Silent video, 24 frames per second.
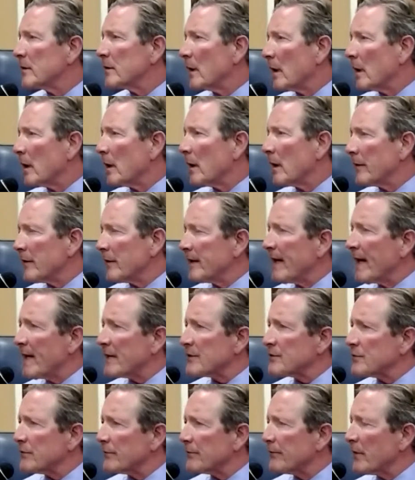on the
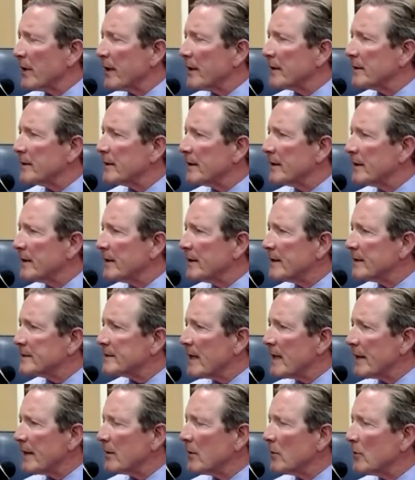national front, has
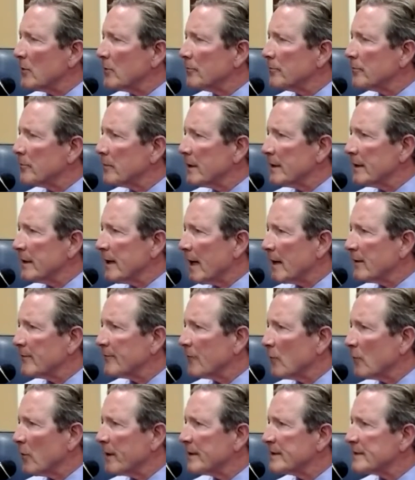Idaho got a
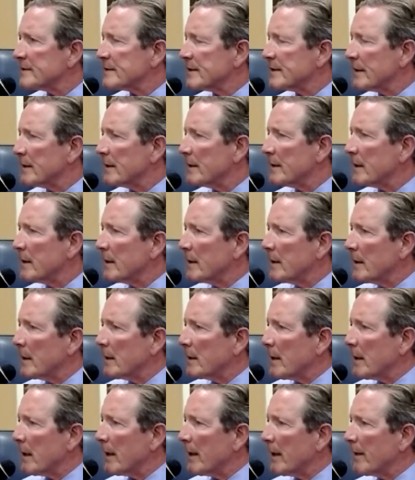voice? And
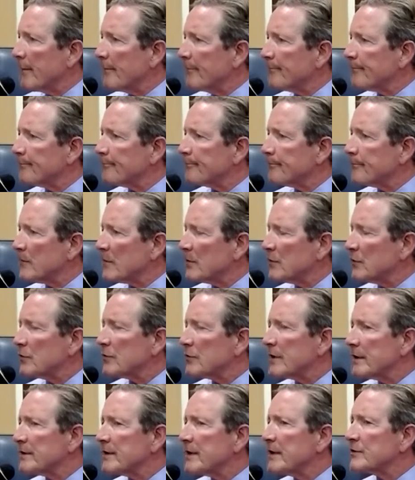could
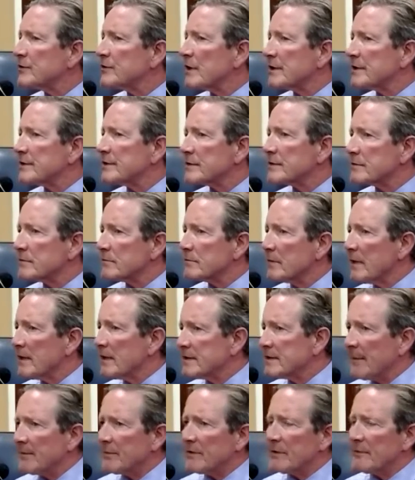you teach us, as
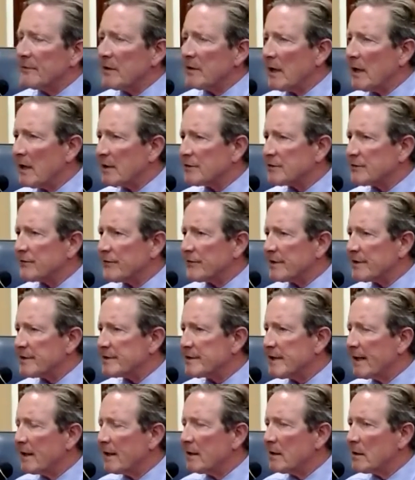an epidemiologist for the
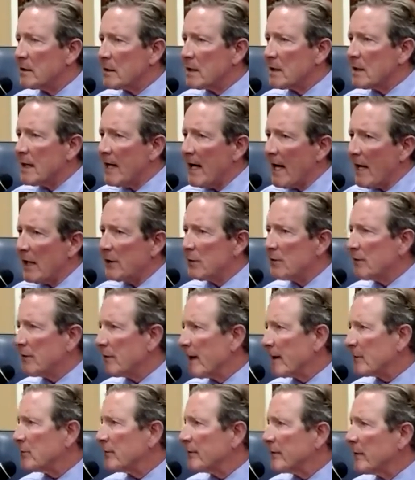state, how do you
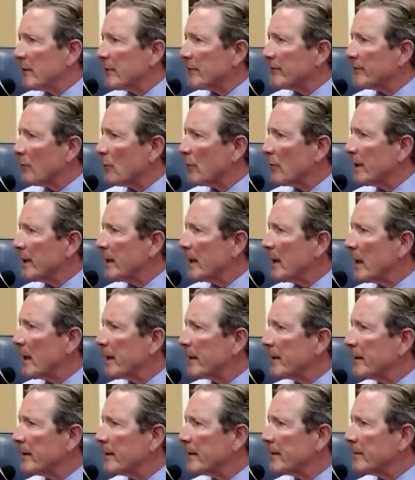interact with the other
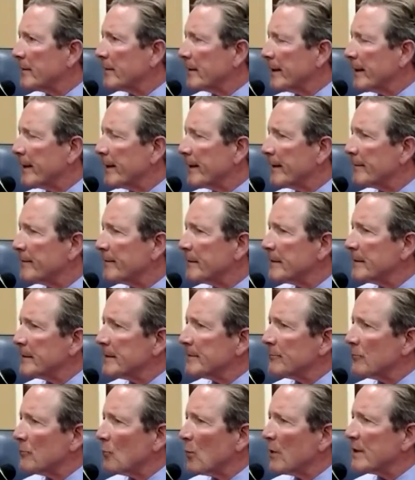49, and
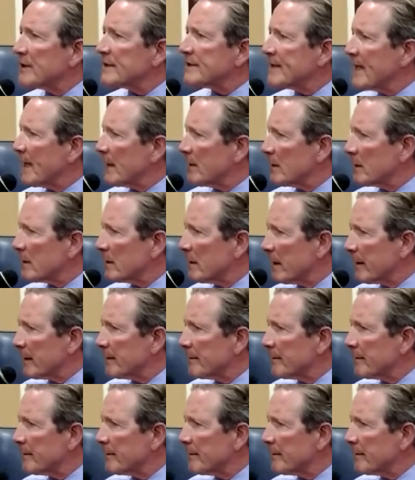what does that look like?